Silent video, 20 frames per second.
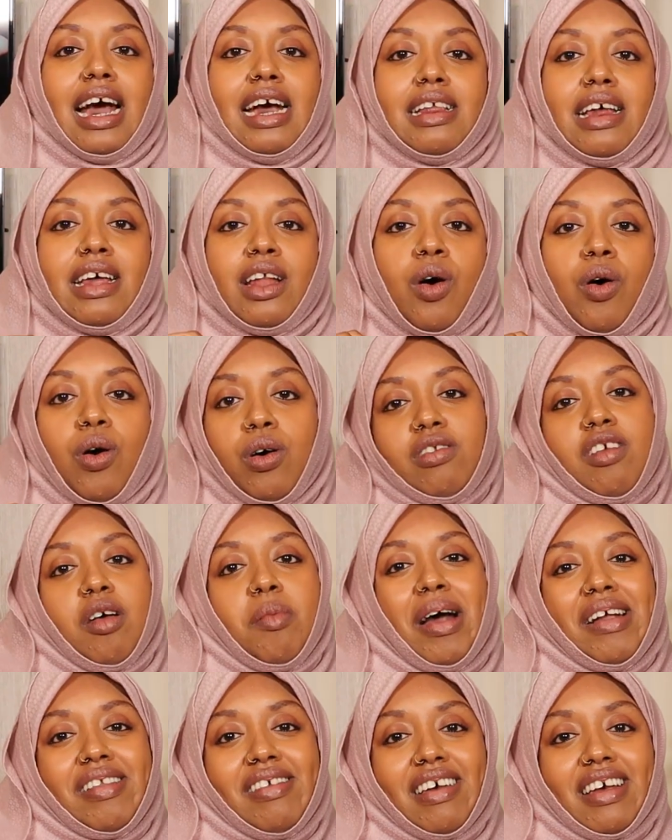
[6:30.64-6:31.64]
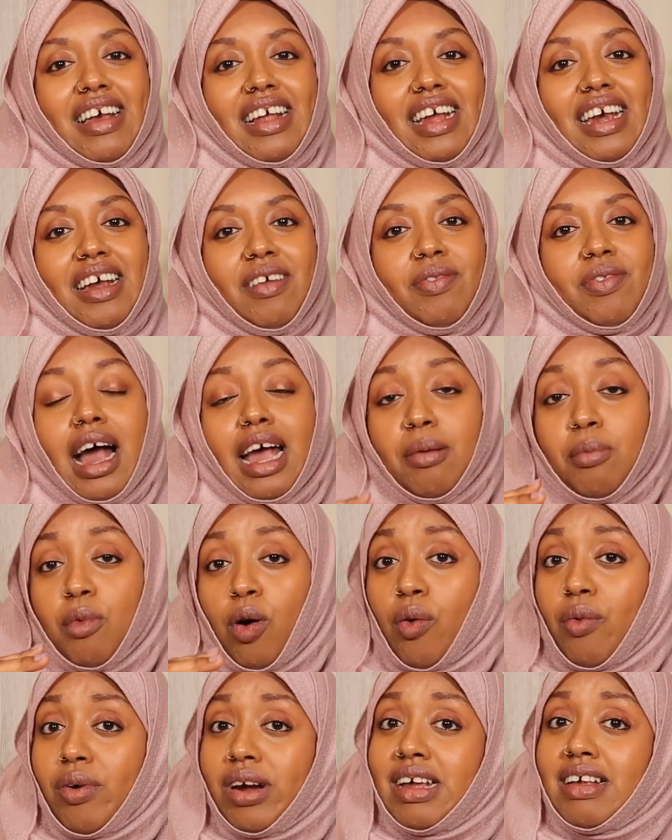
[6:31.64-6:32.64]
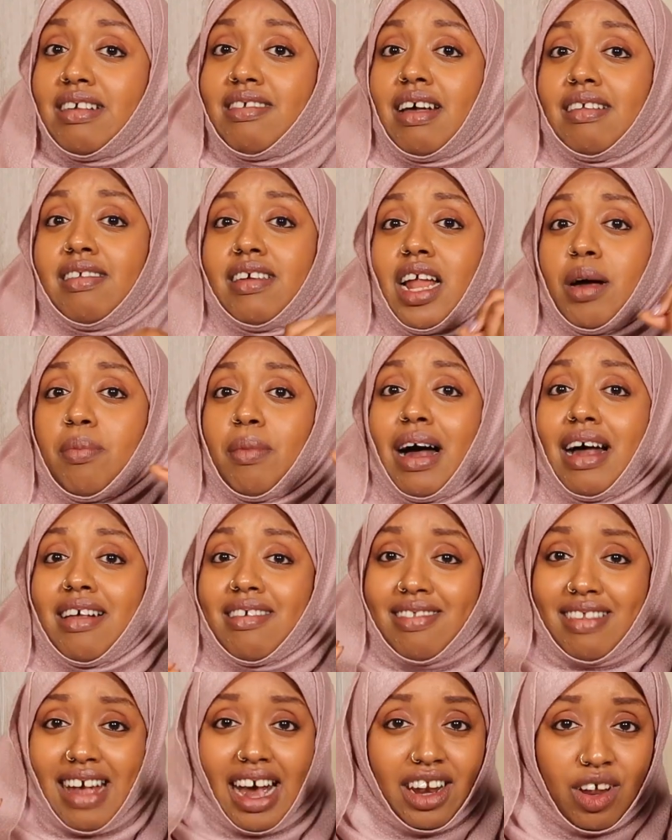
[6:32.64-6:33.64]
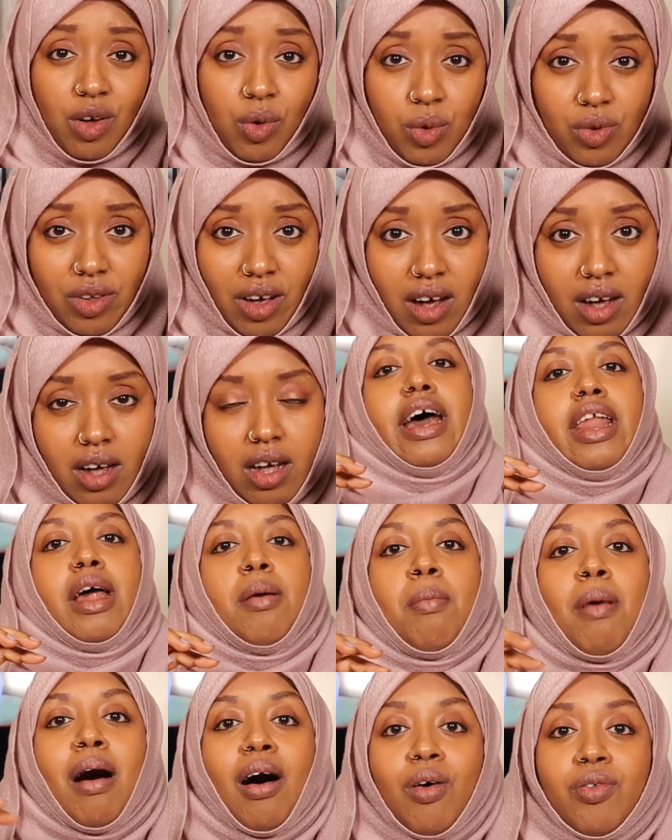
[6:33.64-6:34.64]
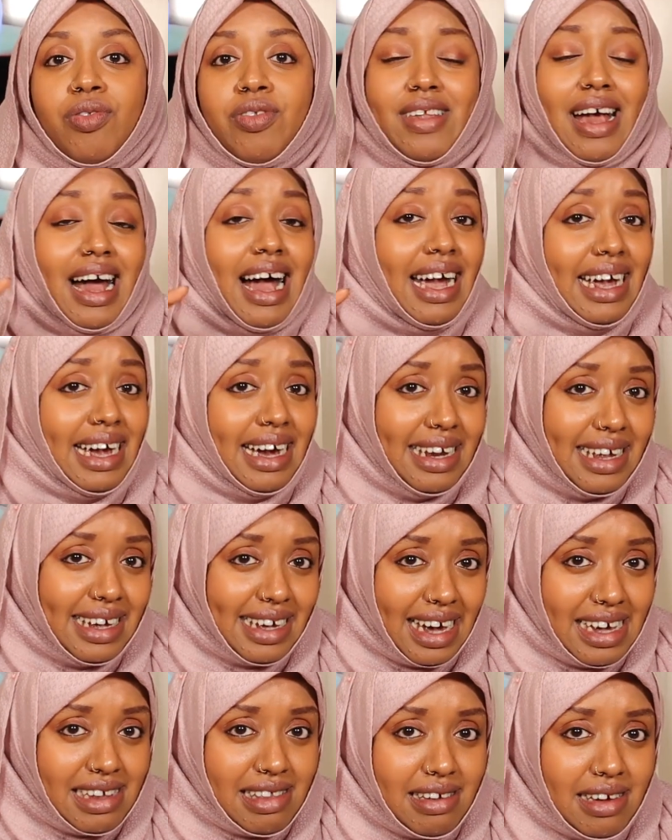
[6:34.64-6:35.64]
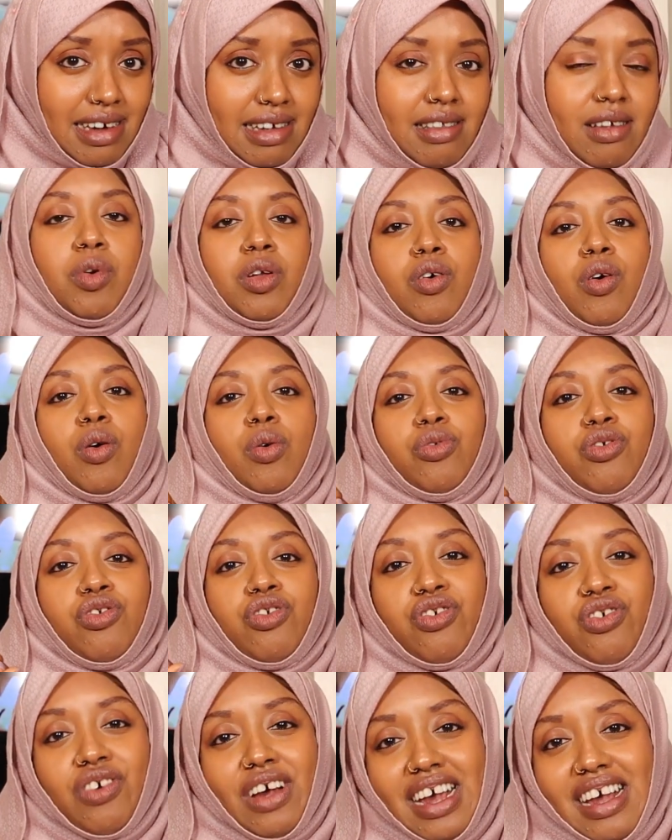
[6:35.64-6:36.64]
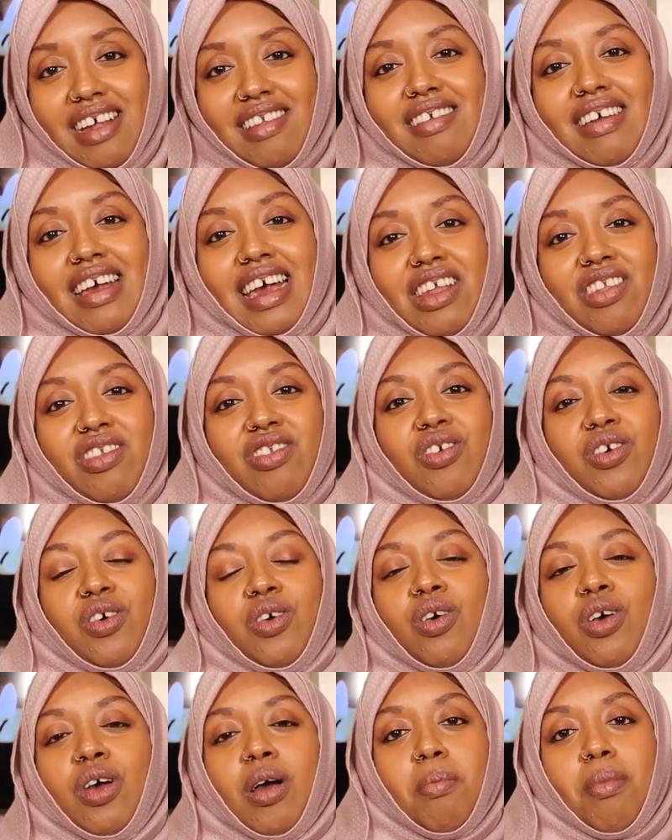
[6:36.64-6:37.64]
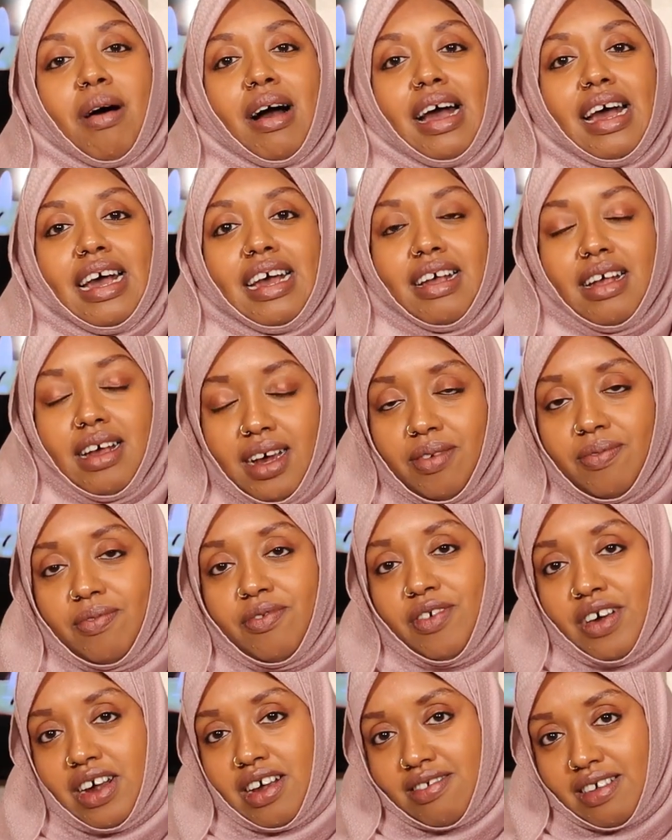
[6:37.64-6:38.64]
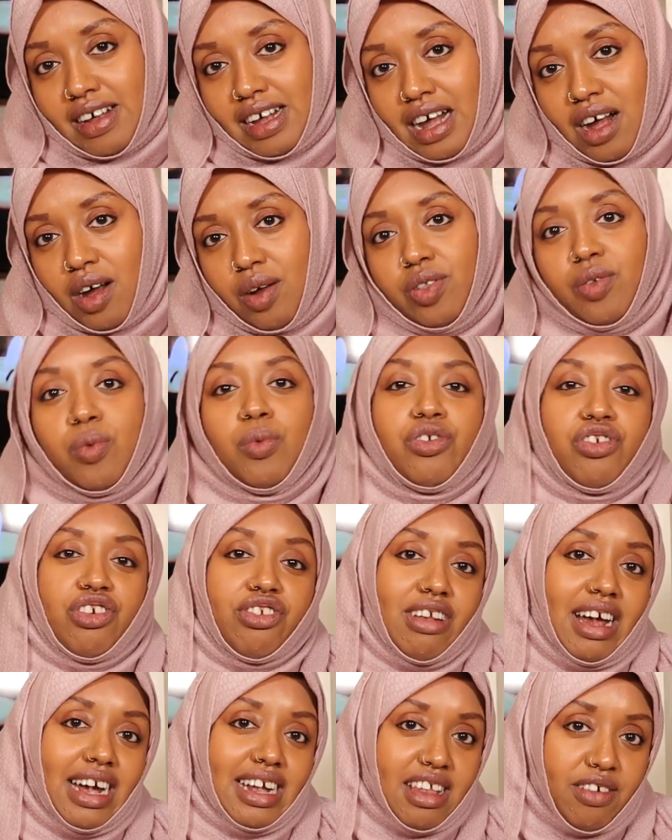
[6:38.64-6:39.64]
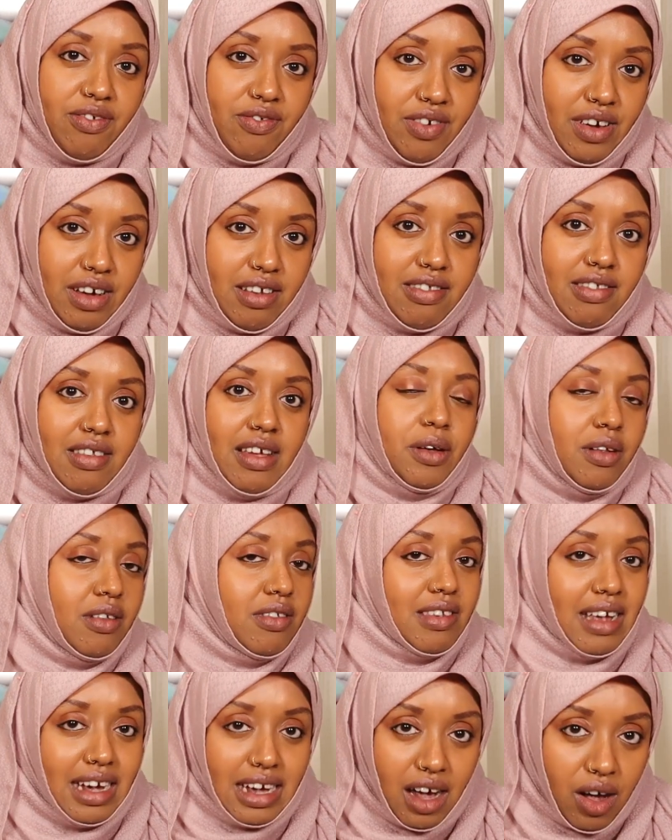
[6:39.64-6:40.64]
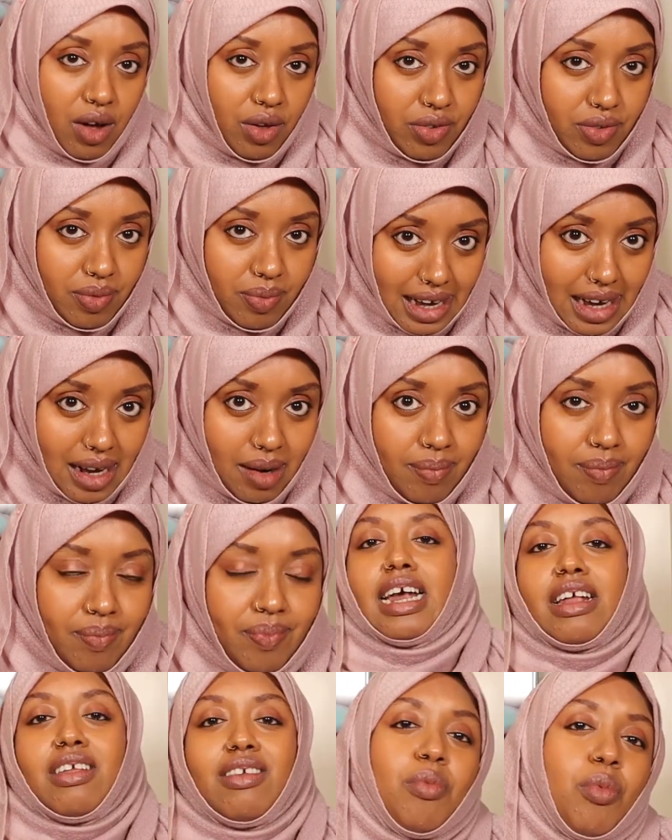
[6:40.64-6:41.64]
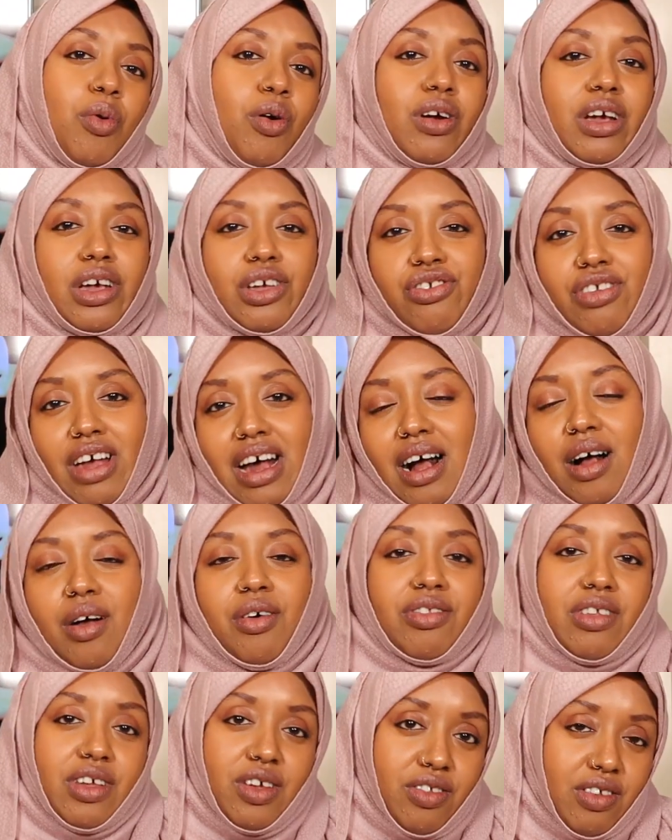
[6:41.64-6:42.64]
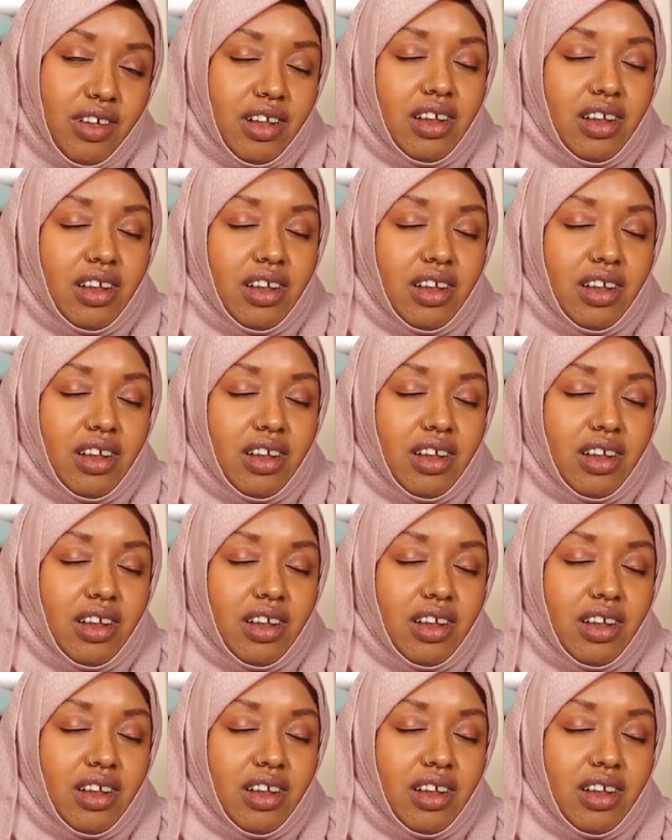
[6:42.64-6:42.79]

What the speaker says: and then automatically I'm already setting up a standing order. An amount that I allocated will go straight into my first account, which is like the fixed bills account, yeah, like the mortgage, the house, the